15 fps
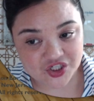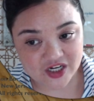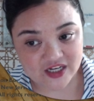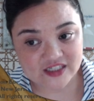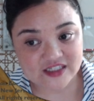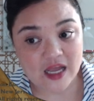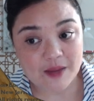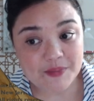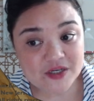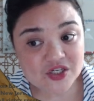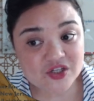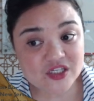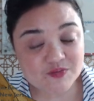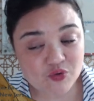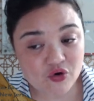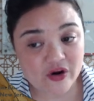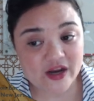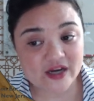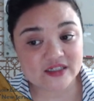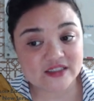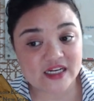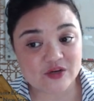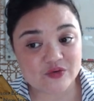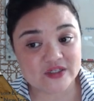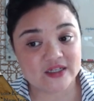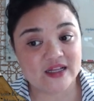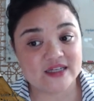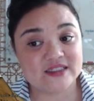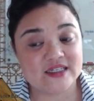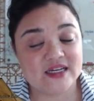Because up until this point, data was
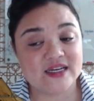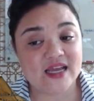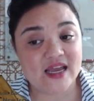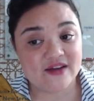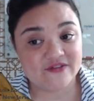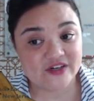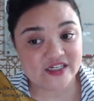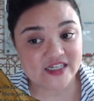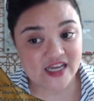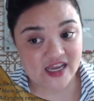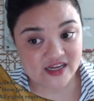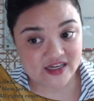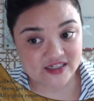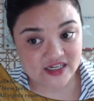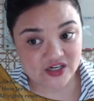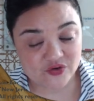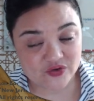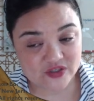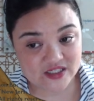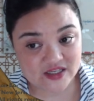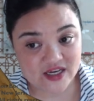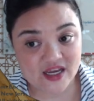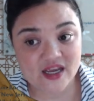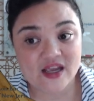collected every day continuously,